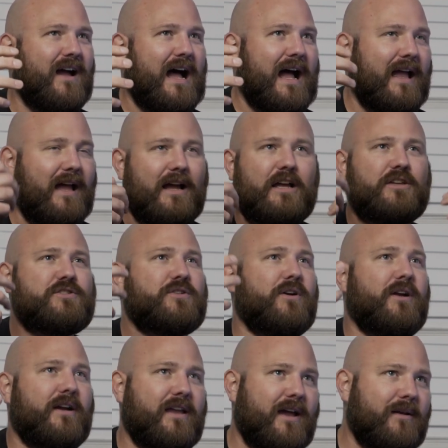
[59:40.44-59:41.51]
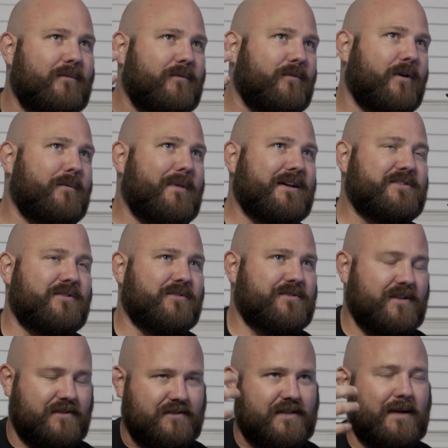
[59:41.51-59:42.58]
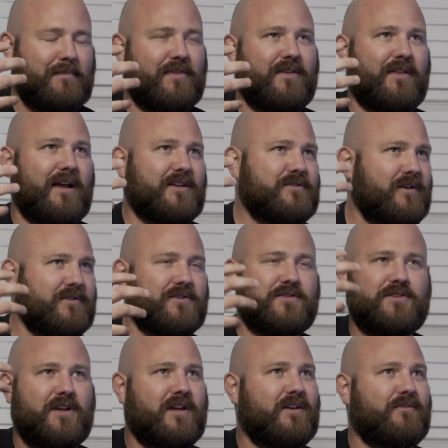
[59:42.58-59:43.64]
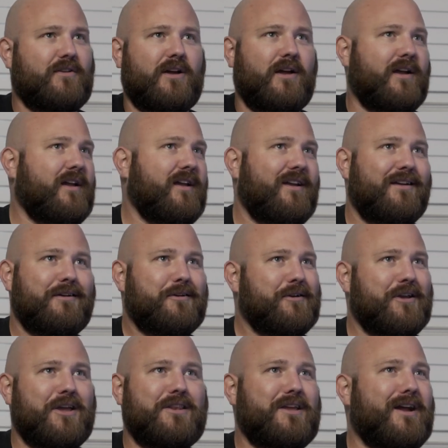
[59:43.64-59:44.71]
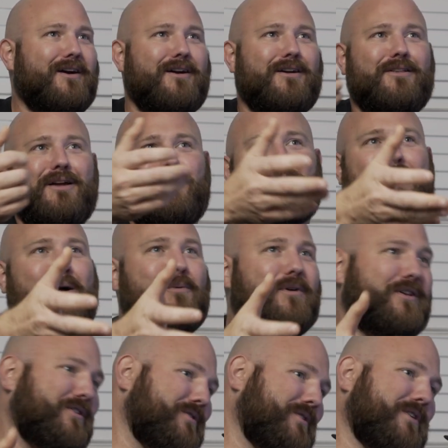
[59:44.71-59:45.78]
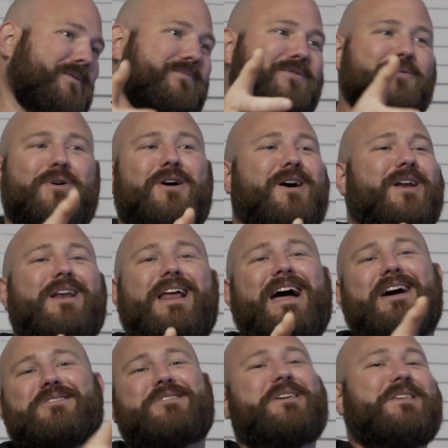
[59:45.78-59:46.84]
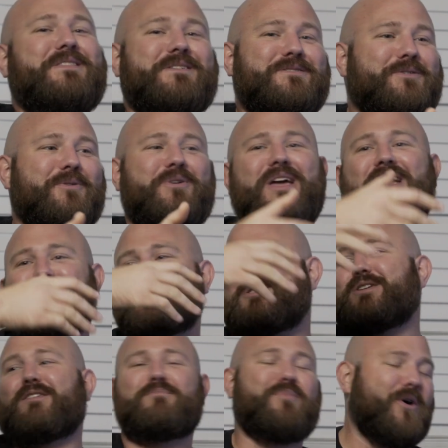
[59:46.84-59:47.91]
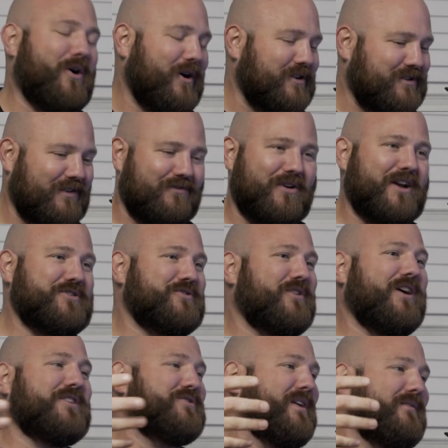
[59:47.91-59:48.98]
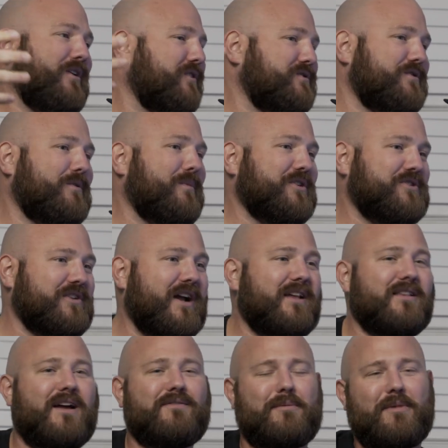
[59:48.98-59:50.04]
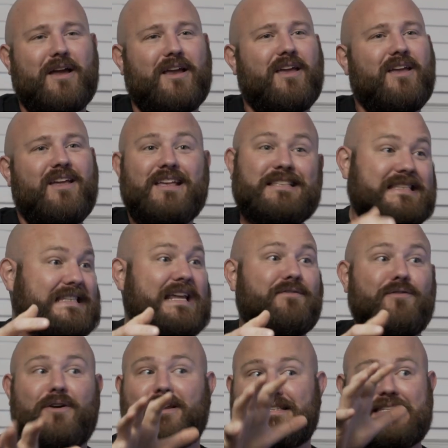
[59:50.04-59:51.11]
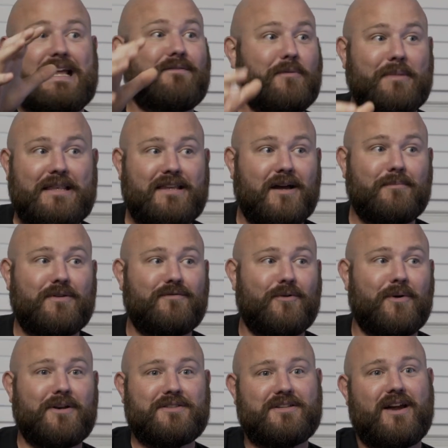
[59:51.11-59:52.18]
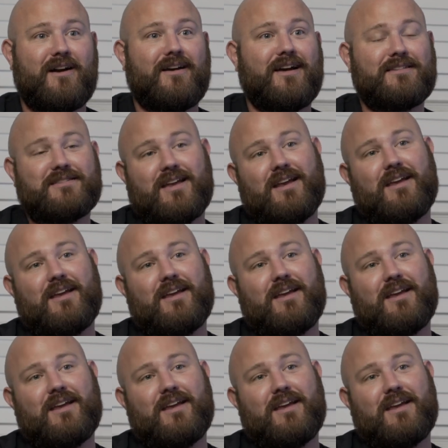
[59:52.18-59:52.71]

I started, again, one of my skill sets is empathy. Like, I start just thinking of, like, in the area, like, why wouldn't you come to a haunted house in this location? You have bars, you have restaurants, you have so much nightlife. I'm like, it's different. It's never been done before in this area. I was like,